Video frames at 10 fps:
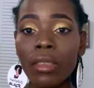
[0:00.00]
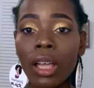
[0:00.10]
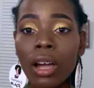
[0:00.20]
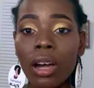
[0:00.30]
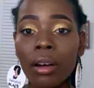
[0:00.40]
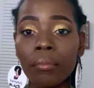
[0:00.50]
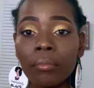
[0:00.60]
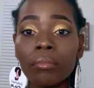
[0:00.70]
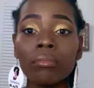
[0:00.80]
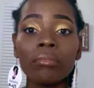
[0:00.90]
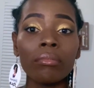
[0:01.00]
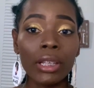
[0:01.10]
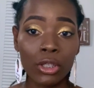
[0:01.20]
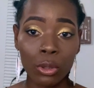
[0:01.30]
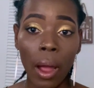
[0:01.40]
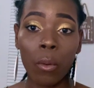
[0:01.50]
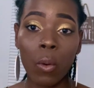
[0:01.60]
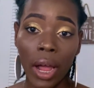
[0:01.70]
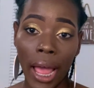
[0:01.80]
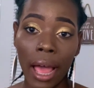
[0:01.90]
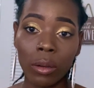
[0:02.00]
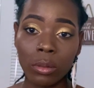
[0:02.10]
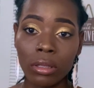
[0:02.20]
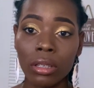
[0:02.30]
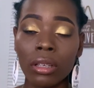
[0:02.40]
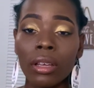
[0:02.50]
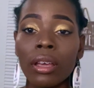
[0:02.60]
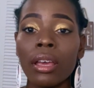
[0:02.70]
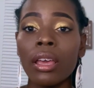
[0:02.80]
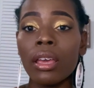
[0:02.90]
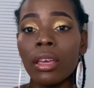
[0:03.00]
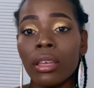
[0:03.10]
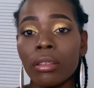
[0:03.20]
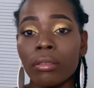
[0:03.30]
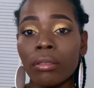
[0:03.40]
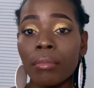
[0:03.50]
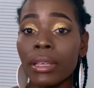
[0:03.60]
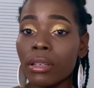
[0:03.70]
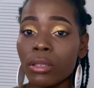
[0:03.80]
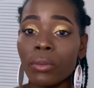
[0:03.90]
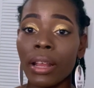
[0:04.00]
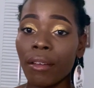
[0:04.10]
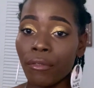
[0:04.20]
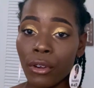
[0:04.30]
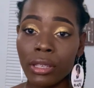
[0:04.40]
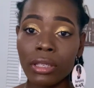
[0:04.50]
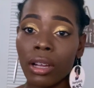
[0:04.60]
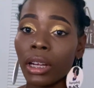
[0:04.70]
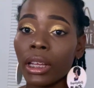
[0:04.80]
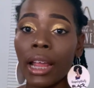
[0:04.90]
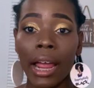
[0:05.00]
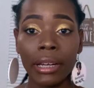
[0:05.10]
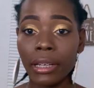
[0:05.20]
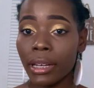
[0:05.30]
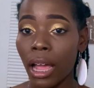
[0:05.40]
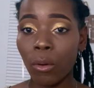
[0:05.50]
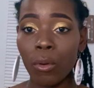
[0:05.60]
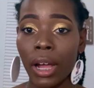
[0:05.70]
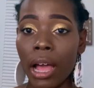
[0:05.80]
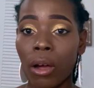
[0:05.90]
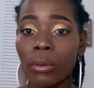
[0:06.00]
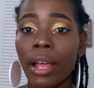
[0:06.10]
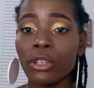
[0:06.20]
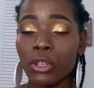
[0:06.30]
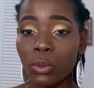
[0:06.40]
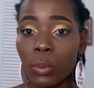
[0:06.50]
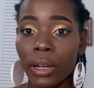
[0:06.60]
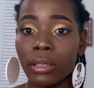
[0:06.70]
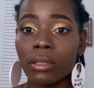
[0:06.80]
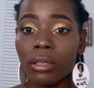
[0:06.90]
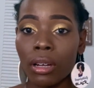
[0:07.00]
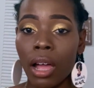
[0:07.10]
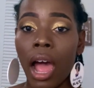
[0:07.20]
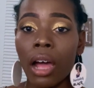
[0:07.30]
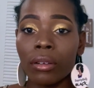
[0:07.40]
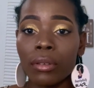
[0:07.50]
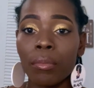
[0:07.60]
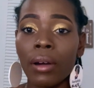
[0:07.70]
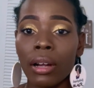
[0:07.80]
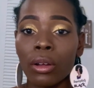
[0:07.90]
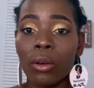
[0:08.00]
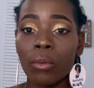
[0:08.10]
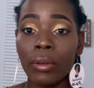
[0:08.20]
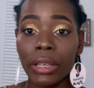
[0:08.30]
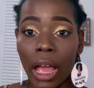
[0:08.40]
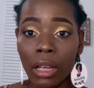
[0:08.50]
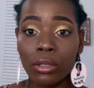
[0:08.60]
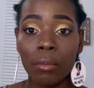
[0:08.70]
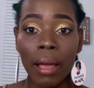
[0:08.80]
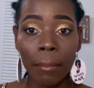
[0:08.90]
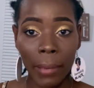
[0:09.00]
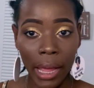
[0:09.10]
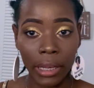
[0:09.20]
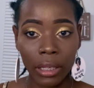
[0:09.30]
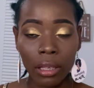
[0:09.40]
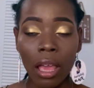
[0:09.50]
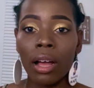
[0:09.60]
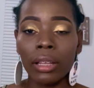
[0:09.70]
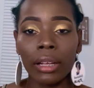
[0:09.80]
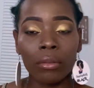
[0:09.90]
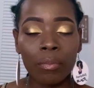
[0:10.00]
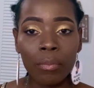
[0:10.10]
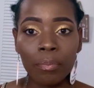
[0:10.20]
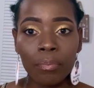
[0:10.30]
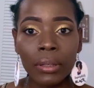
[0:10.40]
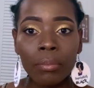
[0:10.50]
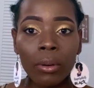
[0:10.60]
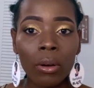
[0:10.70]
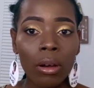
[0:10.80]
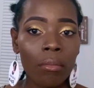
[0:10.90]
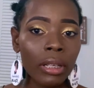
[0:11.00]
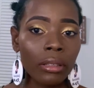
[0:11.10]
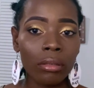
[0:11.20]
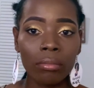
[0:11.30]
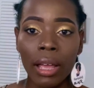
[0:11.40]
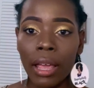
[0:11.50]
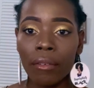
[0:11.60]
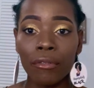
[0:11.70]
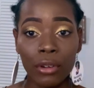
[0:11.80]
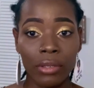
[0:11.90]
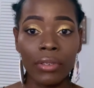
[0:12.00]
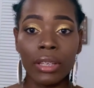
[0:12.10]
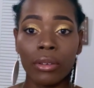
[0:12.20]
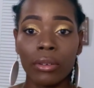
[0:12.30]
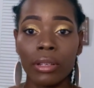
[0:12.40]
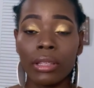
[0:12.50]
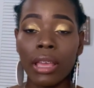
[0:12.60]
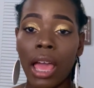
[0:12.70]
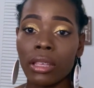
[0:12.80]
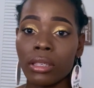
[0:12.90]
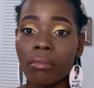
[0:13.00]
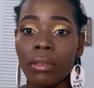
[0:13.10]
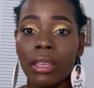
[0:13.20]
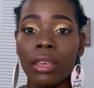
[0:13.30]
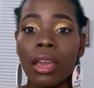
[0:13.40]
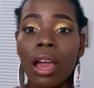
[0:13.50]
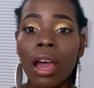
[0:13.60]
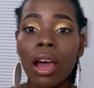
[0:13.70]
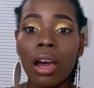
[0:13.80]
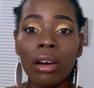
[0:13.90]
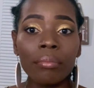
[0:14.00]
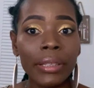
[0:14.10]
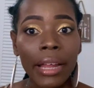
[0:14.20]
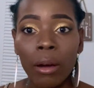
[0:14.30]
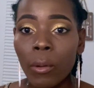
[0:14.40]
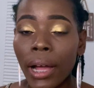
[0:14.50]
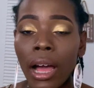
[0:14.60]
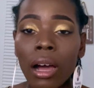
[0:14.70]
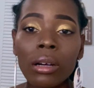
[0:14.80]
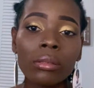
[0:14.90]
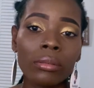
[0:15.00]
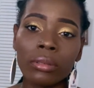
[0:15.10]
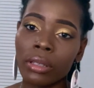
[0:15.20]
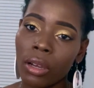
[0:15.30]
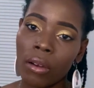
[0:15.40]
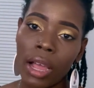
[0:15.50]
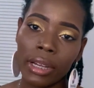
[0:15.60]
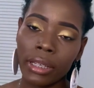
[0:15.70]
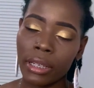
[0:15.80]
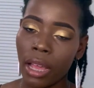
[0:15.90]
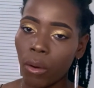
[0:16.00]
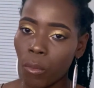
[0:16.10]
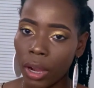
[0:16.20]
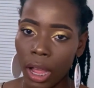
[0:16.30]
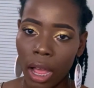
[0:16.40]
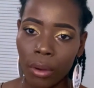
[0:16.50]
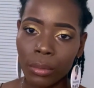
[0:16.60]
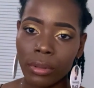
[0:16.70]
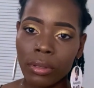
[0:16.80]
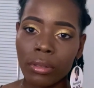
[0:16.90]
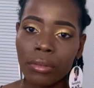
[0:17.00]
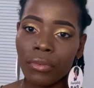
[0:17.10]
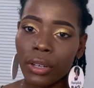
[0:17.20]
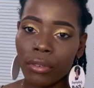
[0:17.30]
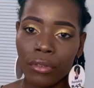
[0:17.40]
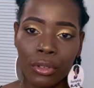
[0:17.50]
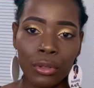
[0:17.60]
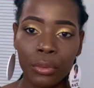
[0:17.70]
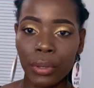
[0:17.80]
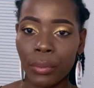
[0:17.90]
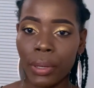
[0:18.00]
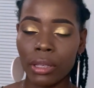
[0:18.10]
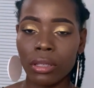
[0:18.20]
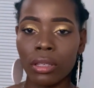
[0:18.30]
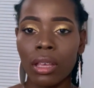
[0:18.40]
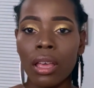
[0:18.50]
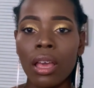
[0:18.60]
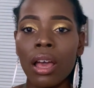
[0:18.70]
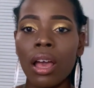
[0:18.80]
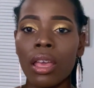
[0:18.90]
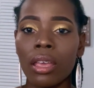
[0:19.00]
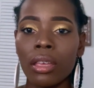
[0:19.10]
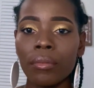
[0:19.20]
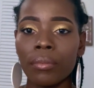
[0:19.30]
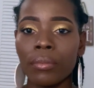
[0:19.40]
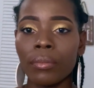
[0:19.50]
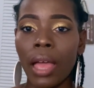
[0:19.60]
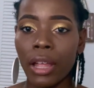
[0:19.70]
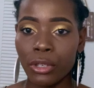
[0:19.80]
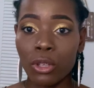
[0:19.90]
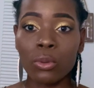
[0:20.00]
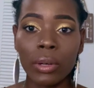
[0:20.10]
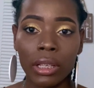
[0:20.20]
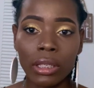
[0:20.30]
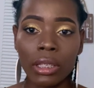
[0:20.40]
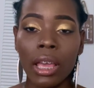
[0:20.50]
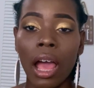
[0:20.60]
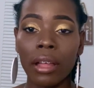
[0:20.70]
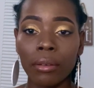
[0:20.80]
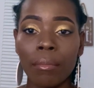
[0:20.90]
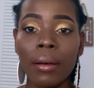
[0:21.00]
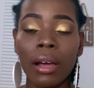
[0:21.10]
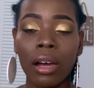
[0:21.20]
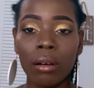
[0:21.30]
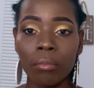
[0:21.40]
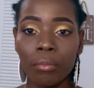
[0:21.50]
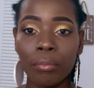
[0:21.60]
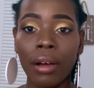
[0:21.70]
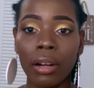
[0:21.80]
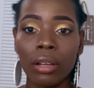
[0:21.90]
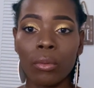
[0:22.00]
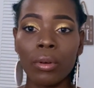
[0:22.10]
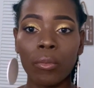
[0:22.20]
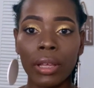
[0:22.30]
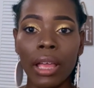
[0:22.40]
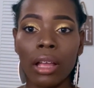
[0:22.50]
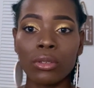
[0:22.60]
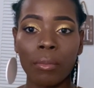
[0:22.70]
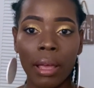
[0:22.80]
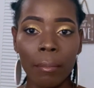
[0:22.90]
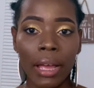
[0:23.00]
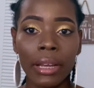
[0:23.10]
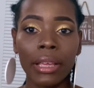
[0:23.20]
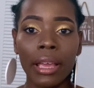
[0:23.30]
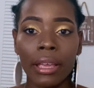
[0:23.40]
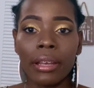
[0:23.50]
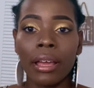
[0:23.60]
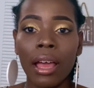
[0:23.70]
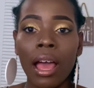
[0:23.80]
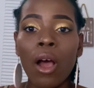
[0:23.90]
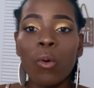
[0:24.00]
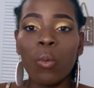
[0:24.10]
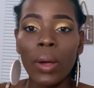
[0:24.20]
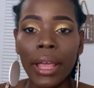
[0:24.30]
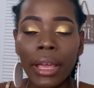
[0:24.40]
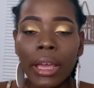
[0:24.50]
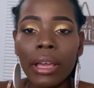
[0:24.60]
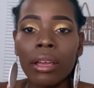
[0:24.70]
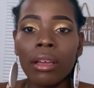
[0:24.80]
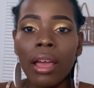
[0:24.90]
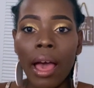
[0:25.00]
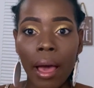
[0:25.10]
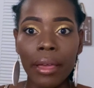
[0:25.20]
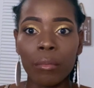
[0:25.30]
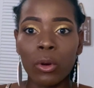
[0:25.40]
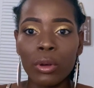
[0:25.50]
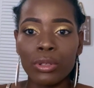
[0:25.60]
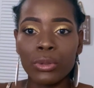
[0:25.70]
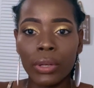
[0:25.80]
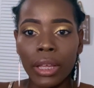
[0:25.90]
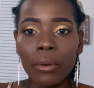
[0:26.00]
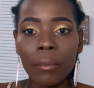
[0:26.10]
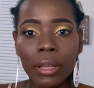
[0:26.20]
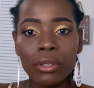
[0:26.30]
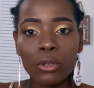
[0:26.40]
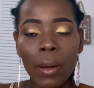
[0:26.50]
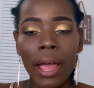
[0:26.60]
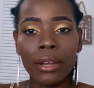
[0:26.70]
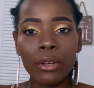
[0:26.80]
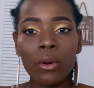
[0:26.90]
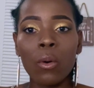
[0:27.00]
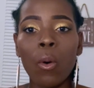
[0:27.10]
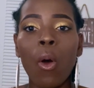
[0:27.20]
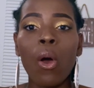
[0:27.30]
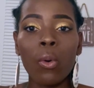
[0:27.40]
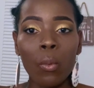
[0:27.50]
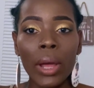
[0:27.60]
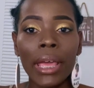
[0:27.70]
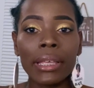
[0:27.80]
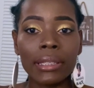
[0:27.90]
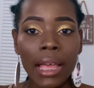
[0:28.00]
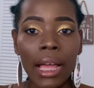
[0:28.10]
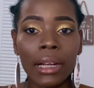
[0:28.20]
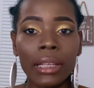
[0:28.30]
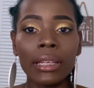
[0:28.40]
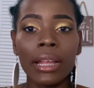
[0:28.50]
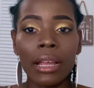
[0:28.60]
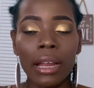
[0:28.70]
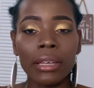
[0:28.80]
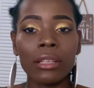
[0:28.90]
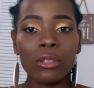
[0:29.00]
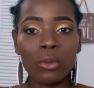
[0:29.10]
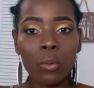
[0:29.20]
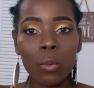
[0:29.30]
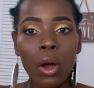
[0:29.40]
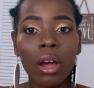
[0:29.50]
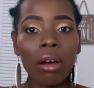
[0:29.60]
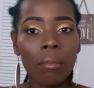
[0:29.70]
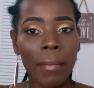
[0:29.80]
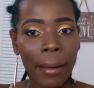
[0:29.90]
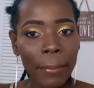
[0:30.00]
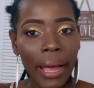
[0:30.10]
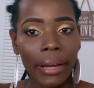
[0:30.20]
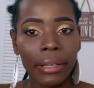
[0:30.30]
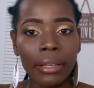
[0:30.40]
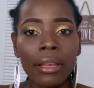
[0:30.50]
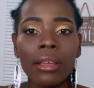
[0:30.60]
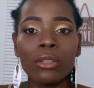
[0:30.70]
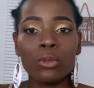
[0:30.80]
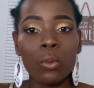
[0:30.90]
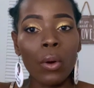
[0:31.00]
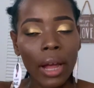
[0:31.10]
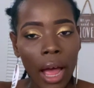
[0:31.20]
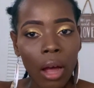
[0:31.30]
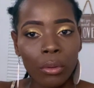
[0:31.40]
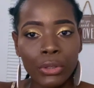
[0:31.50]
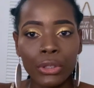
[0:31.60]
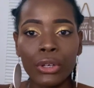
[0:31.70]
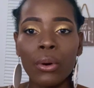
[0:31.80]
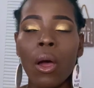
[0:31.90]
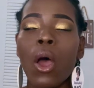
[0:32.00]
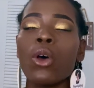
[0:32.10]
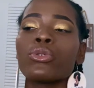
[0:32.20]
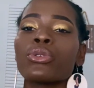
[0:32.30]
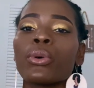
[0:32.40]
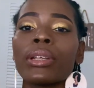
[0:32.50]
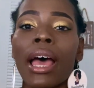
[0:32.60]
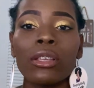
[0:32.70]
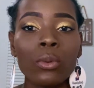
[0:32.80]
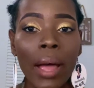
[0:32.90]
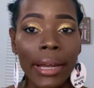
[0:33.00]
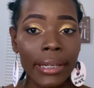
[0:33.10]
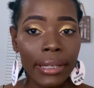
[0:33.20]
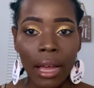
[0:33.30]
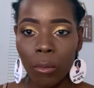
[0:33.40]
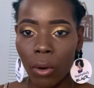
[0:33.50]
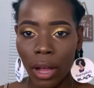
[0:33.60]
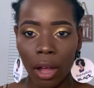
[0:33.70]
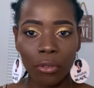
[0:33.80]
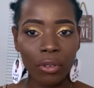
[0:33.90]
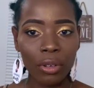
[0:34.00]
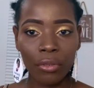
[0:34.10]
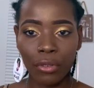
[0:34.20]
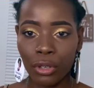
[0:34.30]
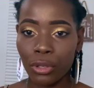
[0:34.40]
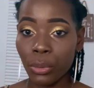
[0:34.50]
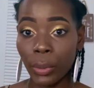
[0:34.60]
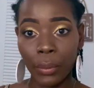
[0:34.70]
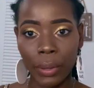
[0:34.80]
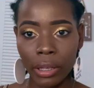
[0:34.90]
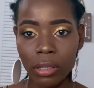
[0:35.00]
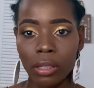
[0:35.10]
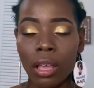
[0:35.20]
um, make sure I work out. And because when I first started, I did not work out. I just want the, how the product react to my body. A lot of people comment on my first video. They asking me, um, did I work out? No, I did not work out for the first three weeks. And I just want to see how the um, product will react to my body and where I am going to gain weight, so I know where exactly that I need to work on my body to work out, you know. So that's why I did not work out for the first three weeks.